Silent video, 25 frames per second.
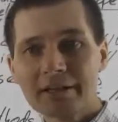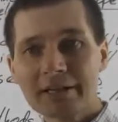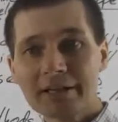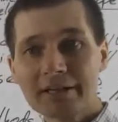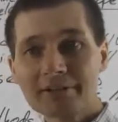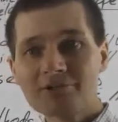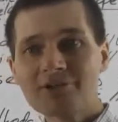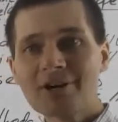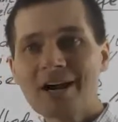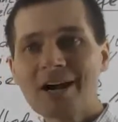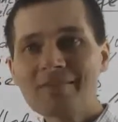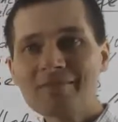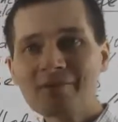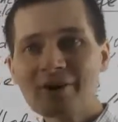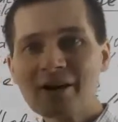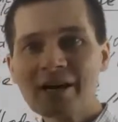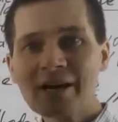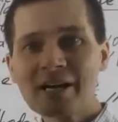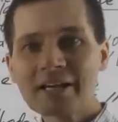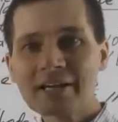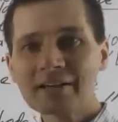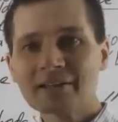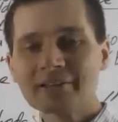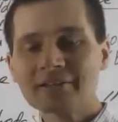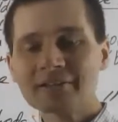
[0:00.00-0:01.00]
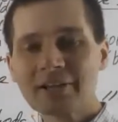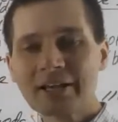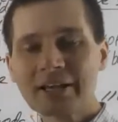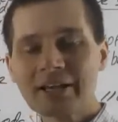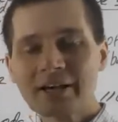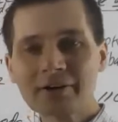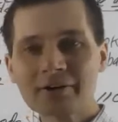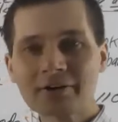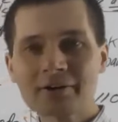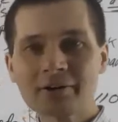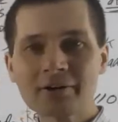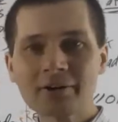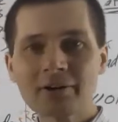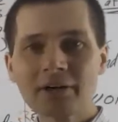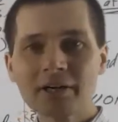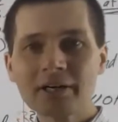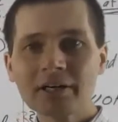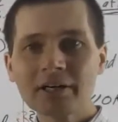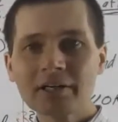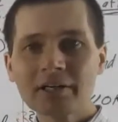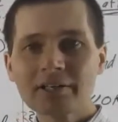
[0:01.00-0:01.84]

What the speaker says: in Java, I can later